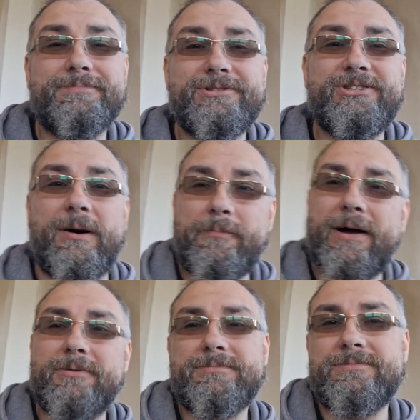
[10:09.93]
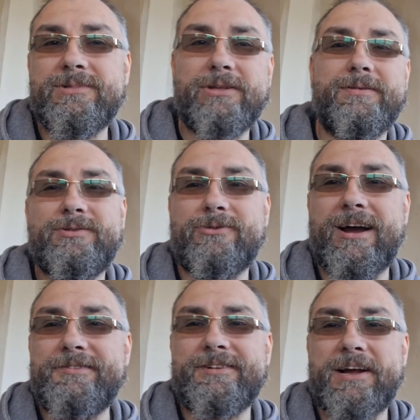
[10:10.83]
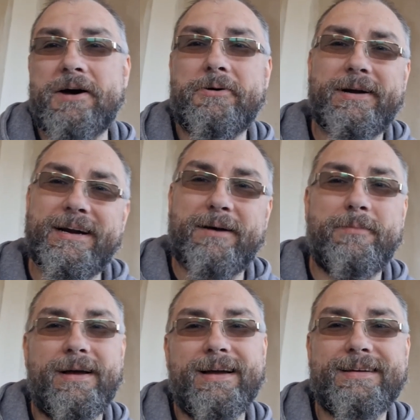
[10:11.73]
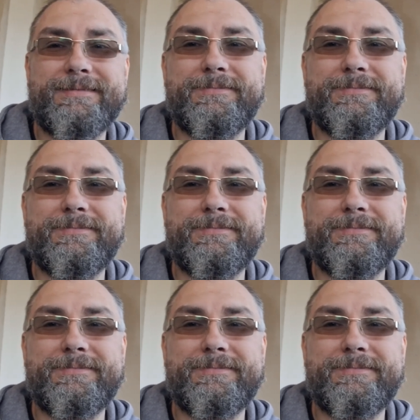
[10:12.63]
jump out, drive an hour and come back